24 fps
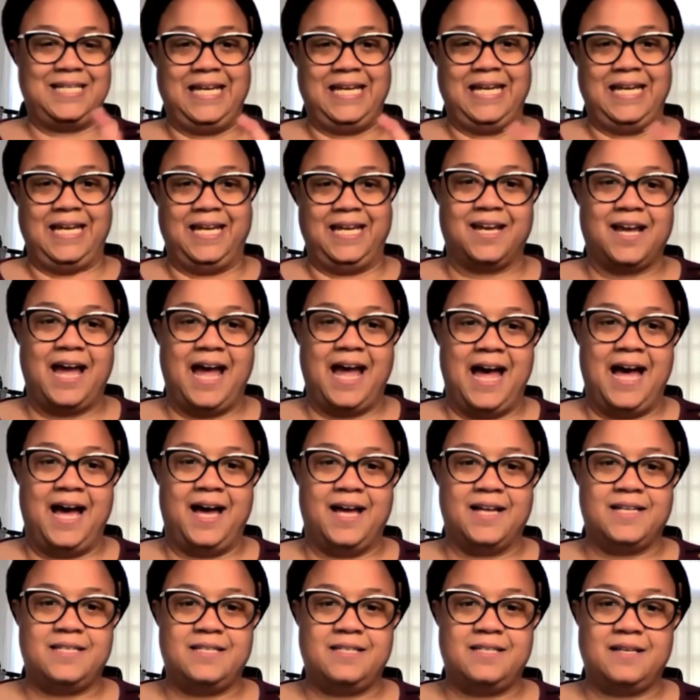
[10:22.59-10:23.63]
ding
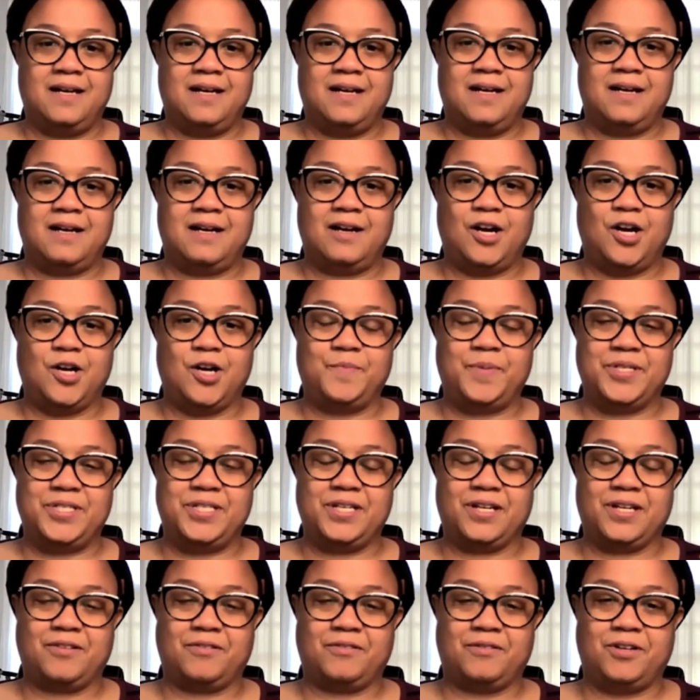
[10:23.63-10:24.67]
at her
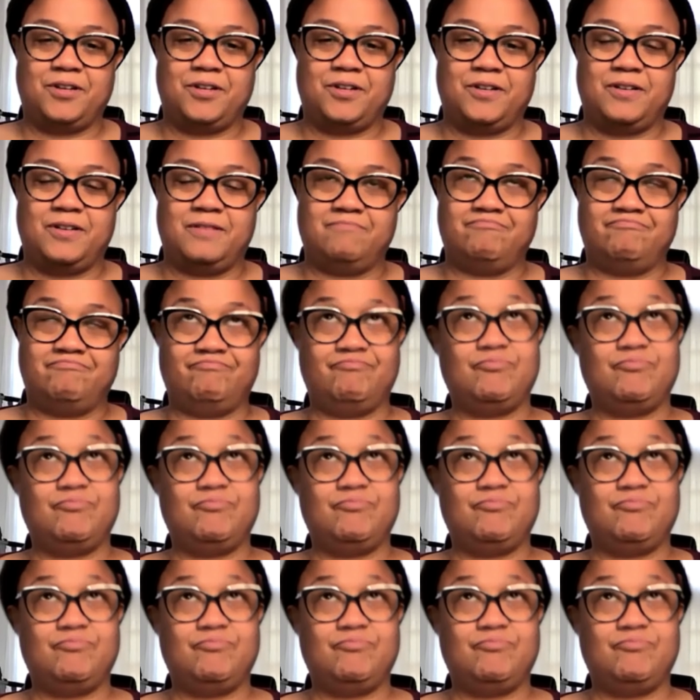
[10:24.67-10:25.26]
particular